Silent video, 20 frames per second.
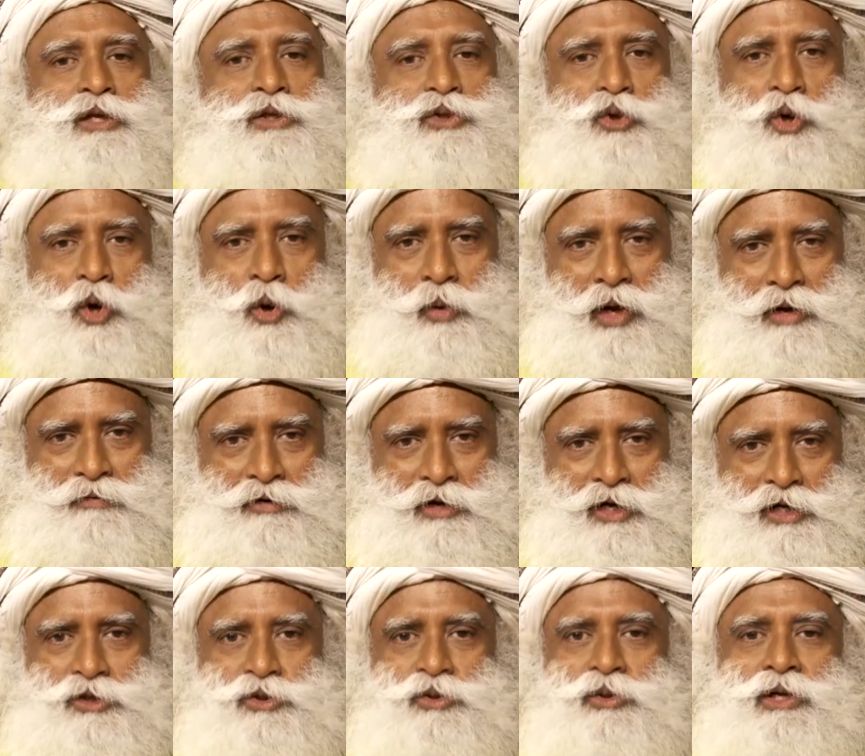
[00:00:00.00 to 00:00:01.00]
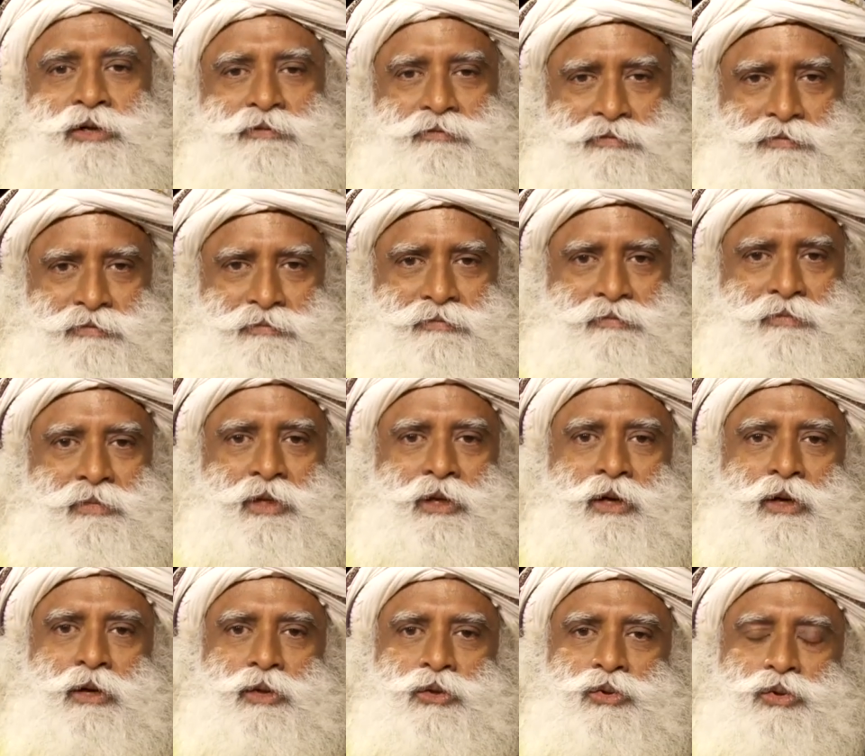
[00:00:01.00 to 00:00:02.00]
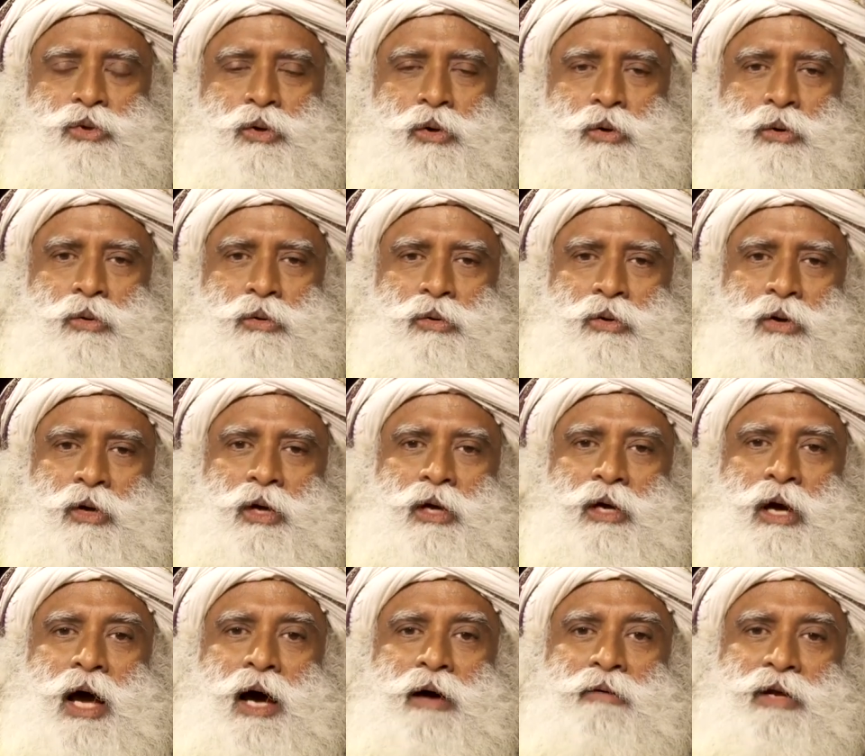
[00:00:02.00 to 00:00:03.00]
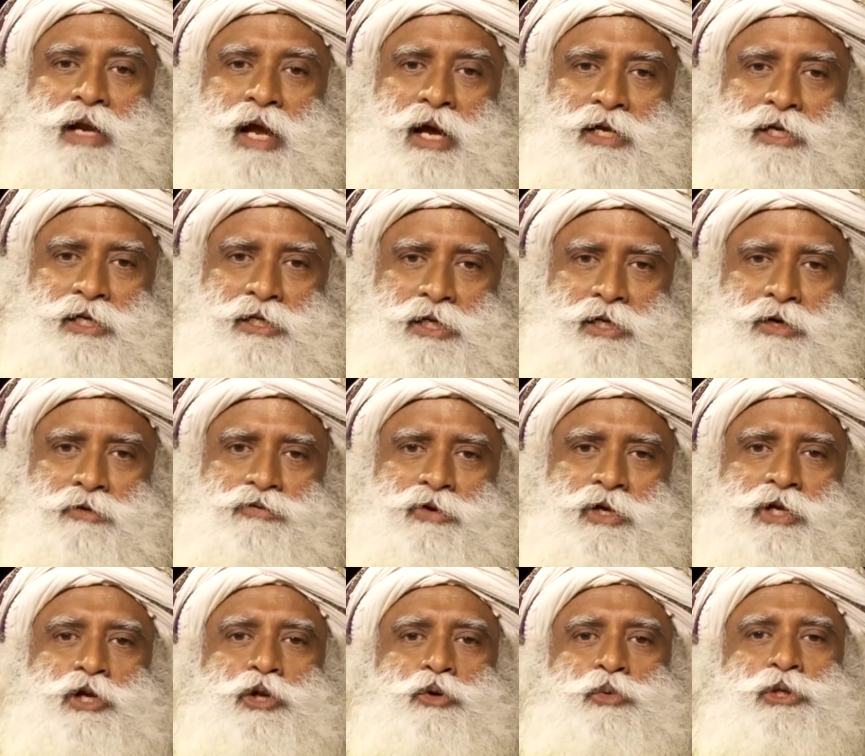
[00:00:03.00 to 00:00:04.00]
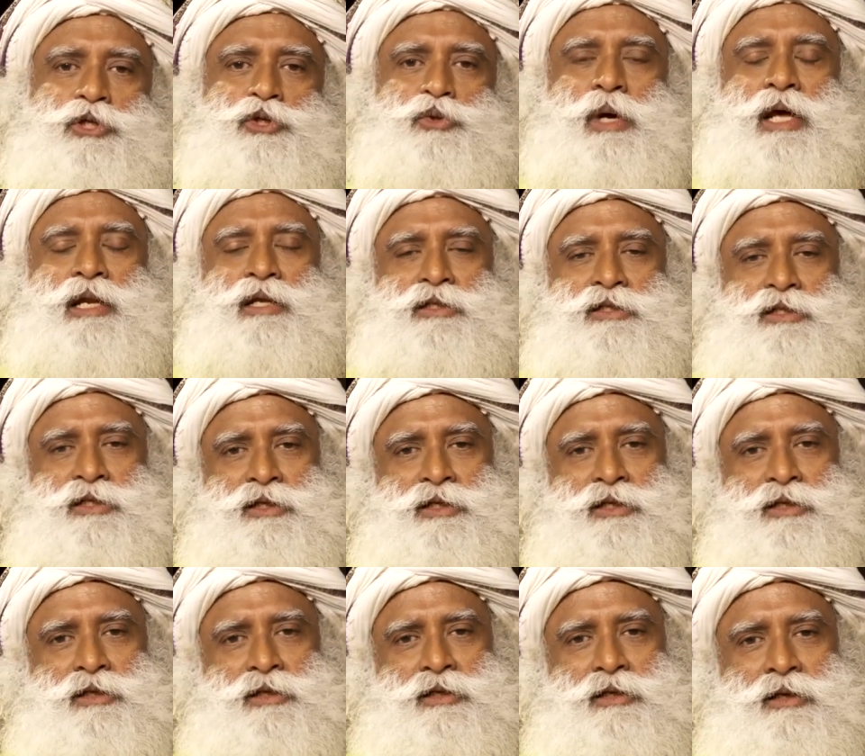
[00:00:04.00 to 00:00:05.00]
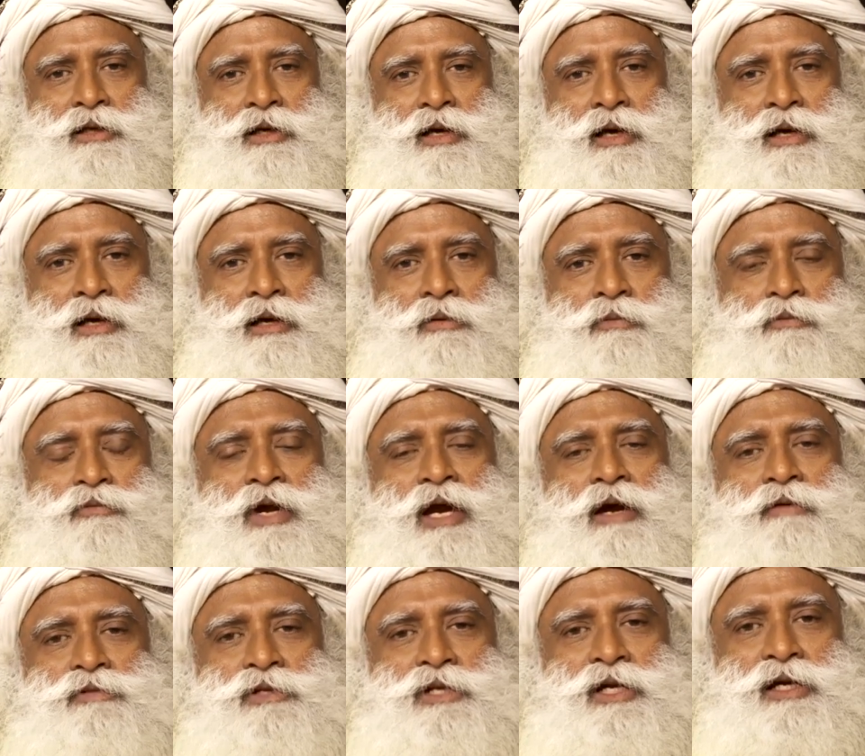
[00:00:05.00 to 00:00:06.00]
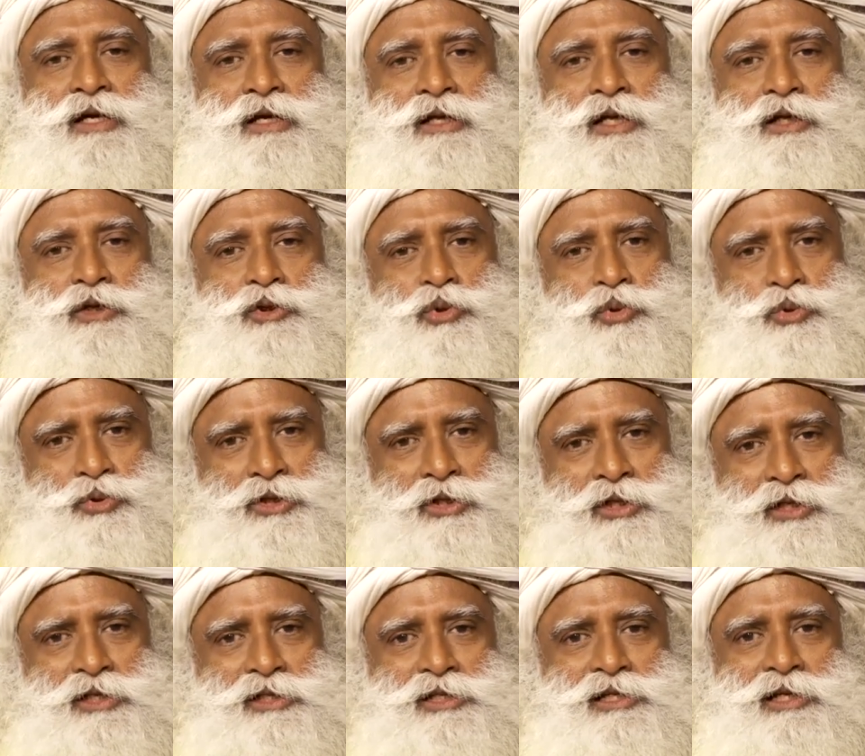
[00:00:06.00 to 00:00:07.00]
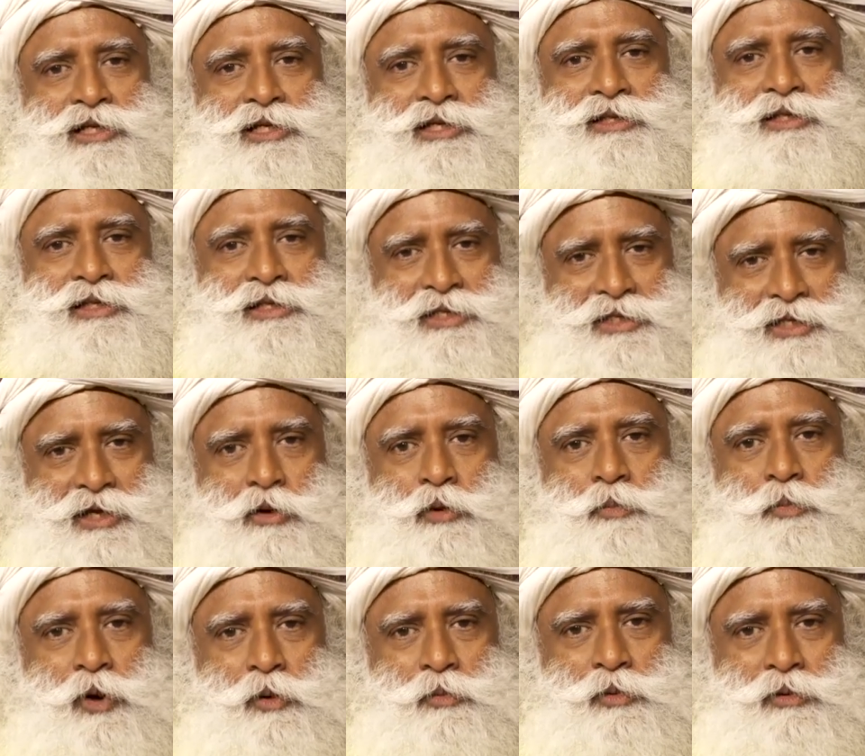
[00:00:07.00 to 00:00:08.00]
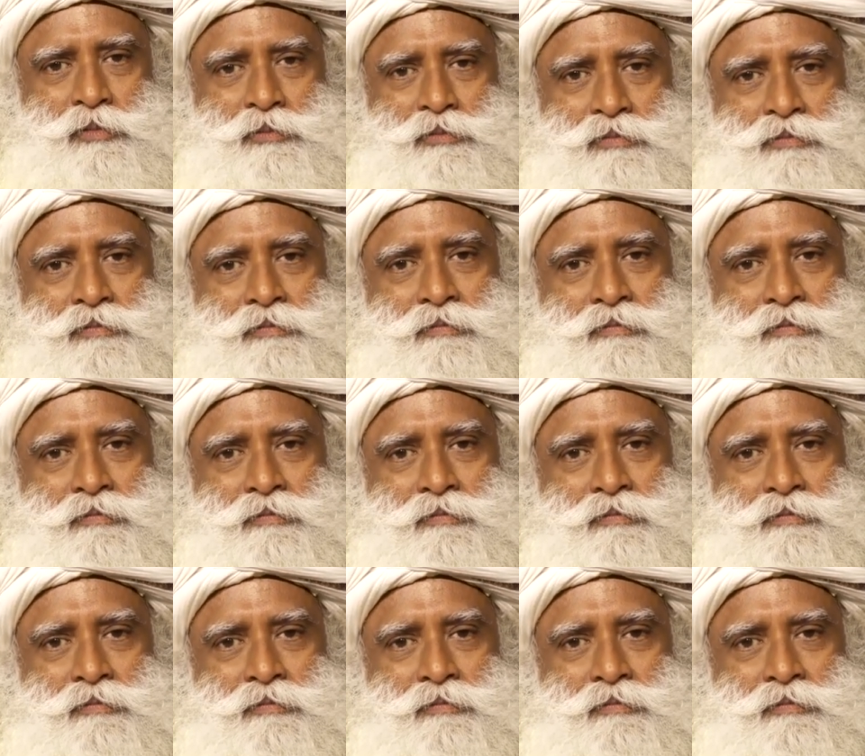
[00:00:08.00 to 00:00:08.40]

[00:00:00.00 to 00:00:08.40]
there is no way for us to live. So, our idea of individuality, we have taken it too seriously. This is our problem.